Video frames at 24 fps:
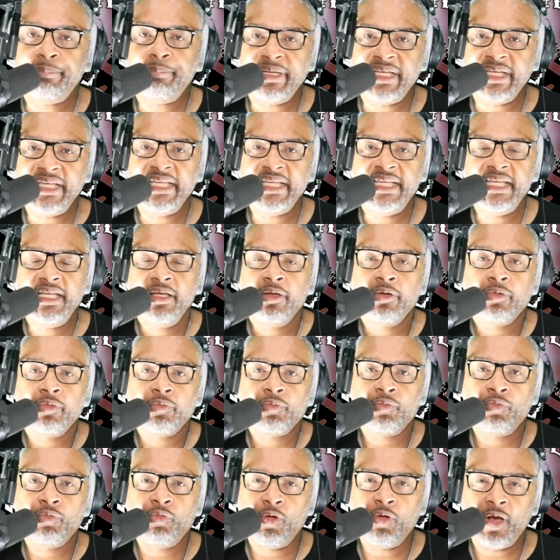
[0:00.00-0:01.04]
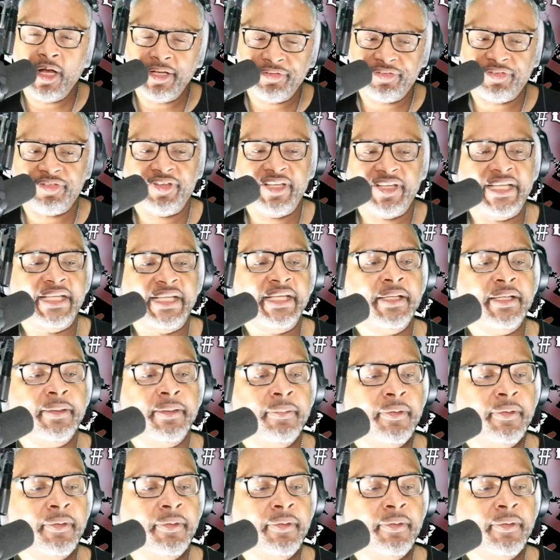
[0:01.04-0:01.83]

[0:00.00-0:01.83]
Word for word: be rusty.